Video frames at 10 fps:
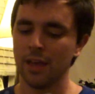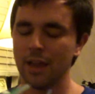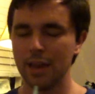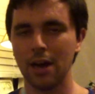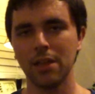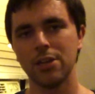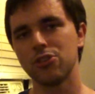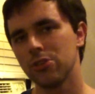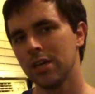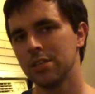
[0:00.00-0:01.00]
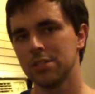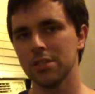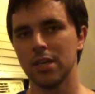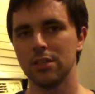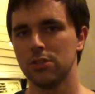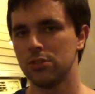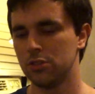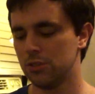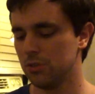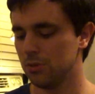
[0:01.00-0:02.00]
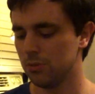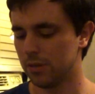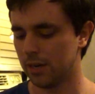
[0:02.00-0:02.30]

And how that translates to